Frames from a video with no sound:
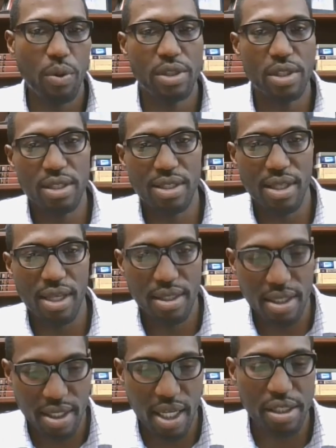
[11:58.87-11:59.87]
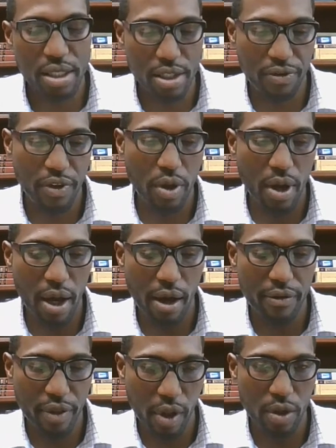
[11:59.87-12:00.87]
which is a cessationist view
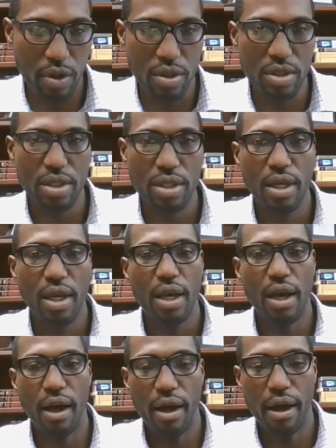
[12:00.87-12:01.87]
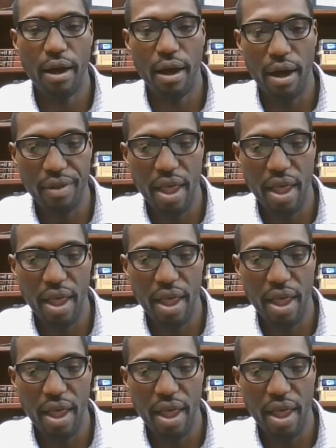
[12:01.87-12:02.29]
of those of